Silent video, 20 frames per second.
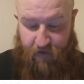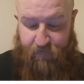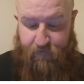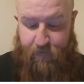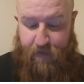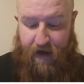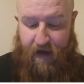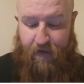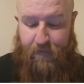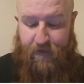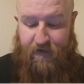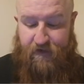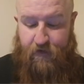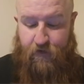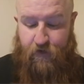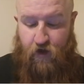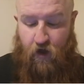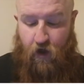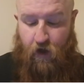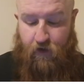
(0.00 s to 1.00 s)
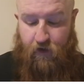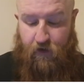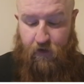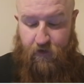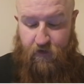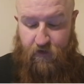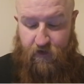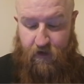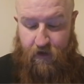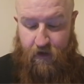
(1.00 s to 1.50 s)
of babies and
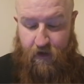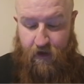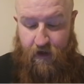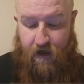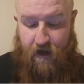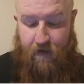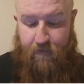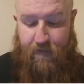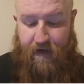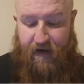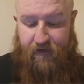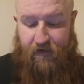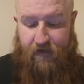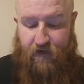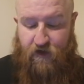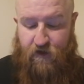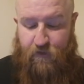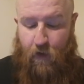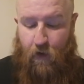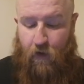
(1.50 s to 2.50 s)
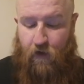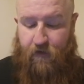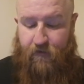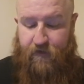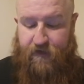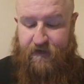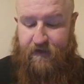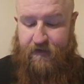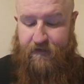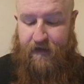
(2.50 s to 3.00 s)
toddlers, and Macklin spoke of
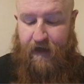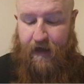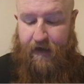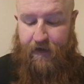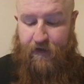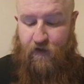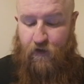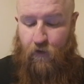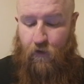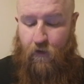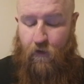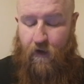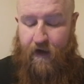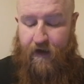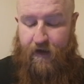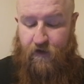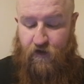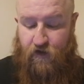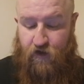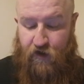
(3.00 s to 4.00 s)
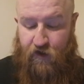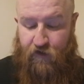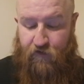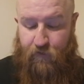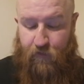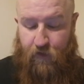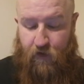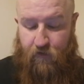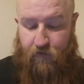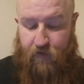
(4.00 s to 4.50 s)
his desire to acquire
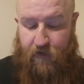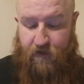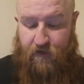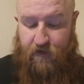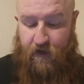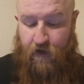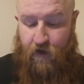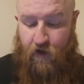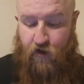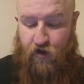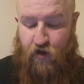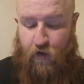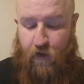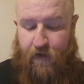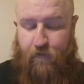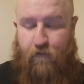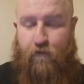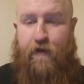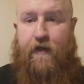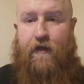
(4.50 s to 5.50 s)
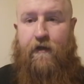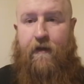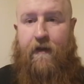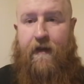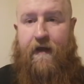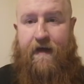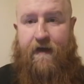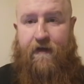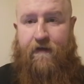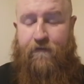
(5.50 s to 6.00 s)
snuff movies showing
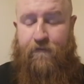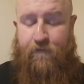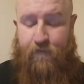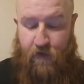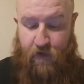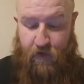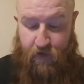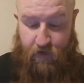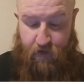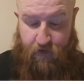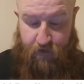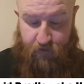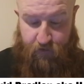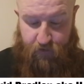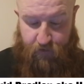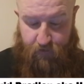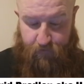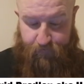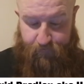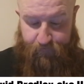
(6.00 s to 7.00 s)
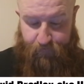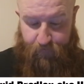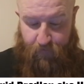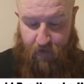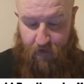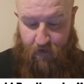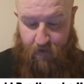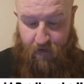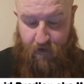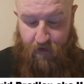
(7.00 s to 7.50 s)
real-life murders.
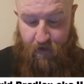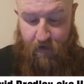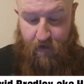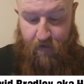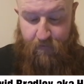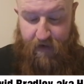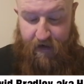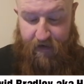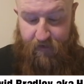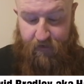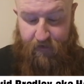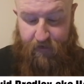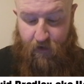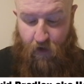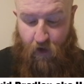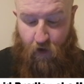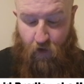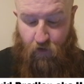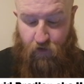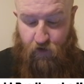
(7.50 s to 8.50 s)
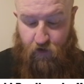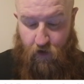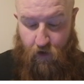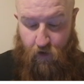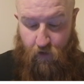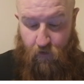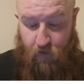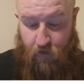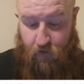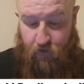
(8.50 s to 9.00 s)
Macklin
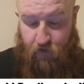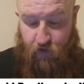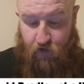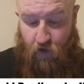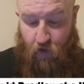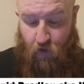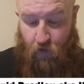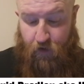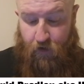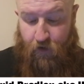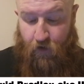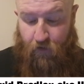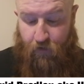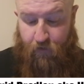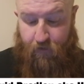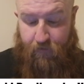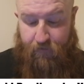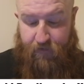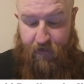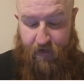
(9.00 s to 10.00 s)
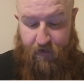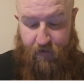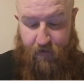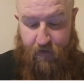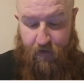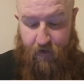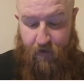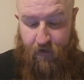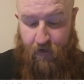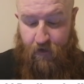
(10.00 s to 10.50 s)
also told another
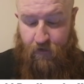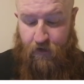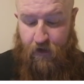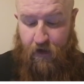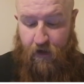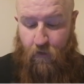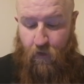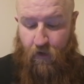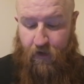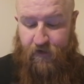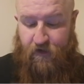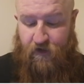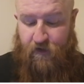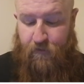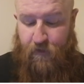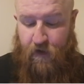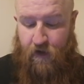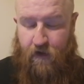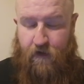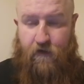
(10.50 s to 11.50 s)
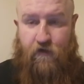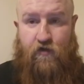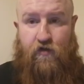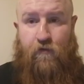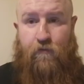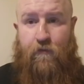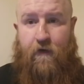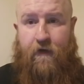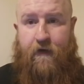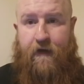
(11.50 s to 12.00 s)
offender that he wanted to murder
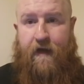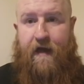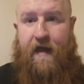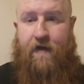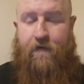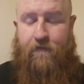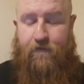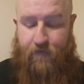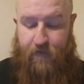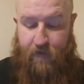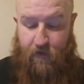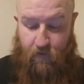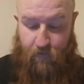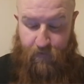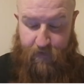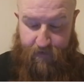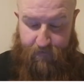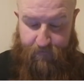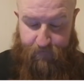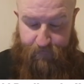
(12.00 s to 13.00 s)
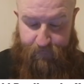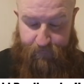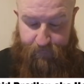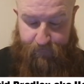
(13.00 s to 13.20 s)
somebody and film it.